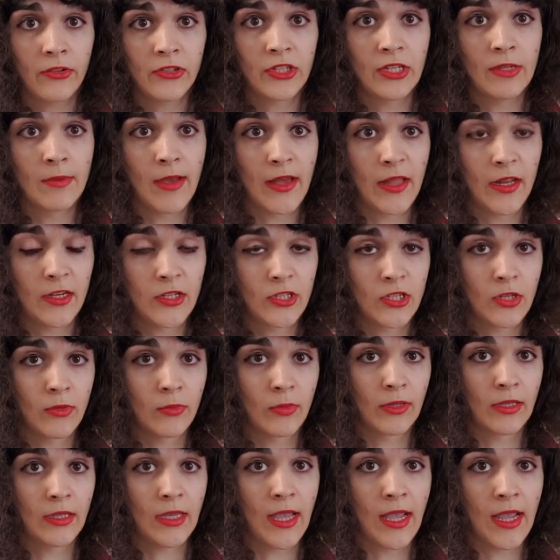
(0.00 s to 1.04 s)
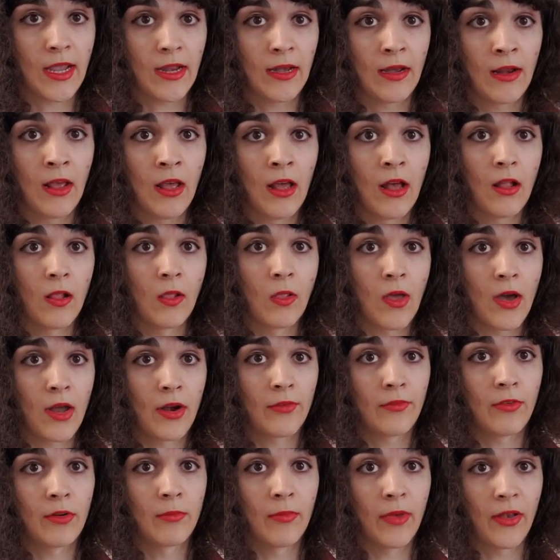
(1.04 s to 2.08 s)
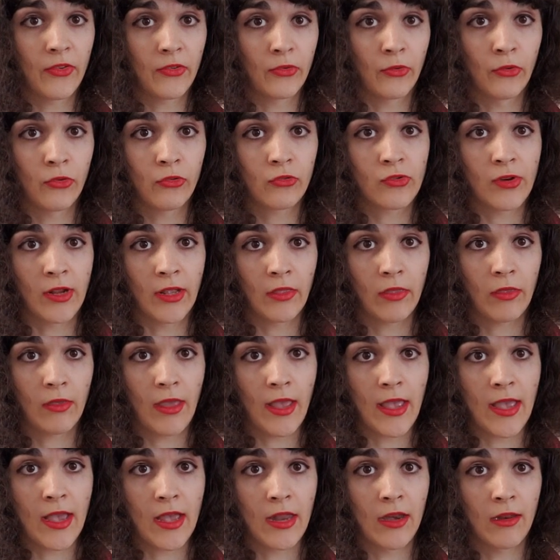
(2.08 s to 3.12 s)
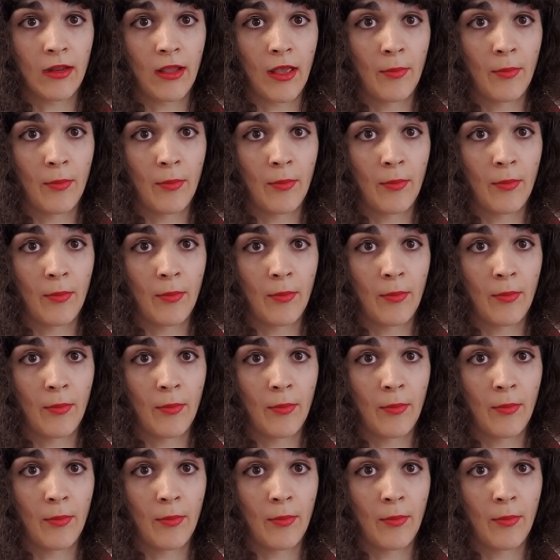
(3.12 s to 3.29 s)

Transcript: she managed to regain a lot of her muscle strength and